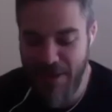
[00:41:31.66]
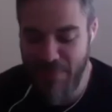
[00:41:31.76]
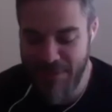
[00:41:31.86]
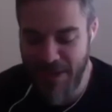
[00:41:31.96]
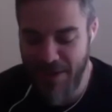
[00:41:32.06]
and
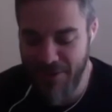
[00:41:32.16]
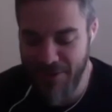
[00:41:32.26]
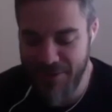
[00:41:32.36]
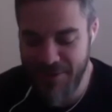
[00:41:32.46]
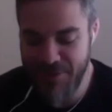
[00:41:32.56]

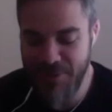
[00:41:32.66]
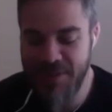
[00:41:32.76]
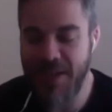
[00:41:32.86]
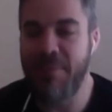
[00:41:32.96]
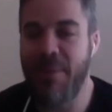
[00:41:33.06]
potatoes, as we
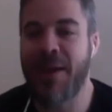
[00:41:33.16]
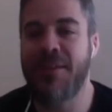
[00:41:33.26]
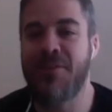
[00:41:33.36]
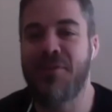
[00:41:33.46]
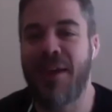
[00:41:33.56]
say back in
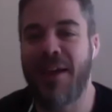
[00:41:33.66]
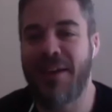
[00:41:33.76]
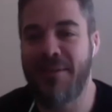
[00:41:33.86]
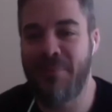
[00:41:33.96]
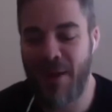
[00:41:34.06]
the
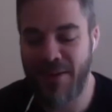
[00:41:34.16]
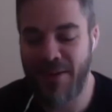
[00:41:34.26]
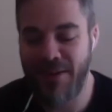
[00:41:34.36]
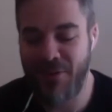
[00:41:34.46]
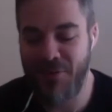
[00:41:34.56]
UK,
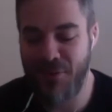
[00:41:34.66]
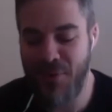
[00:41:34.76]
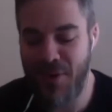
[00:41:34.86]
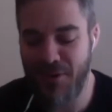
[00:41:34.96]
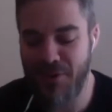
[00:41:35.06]
Brandon, of your
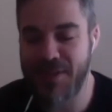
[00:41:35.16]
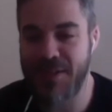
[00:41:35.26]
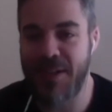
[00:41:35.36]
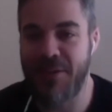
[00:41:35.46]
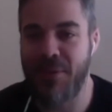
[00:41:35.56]
work
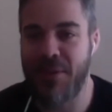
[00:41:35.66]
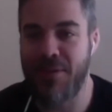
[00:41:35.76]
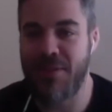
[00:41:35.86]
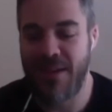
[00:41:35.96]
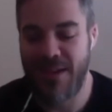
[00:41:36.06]
recently with
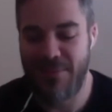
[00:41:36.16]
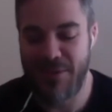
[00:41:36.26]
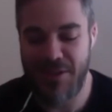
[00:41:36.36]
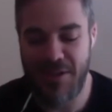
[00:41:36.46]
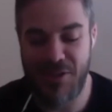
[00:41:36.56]

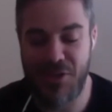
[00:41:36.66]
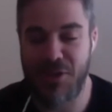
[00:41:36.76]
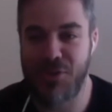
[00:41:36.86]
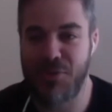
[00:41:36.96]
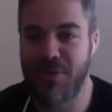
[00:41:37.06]
Mr. Sugar
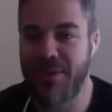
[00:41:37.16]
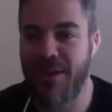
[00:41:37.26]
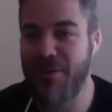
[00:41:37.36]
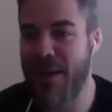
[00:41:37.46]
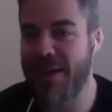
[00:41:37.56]
Sean
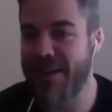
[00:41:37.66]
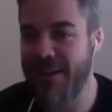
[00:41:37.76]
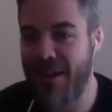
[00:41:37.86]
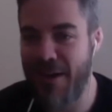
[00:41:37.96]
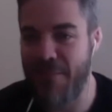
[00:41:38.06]
O'Malley,
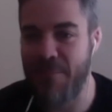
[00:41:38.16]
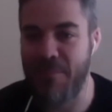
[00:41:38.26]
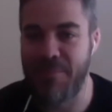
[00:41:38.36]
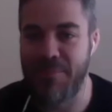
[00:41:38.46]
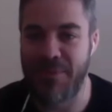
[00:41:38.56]

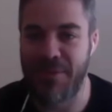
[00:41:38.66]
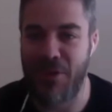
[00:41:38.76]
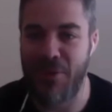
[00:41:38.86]
who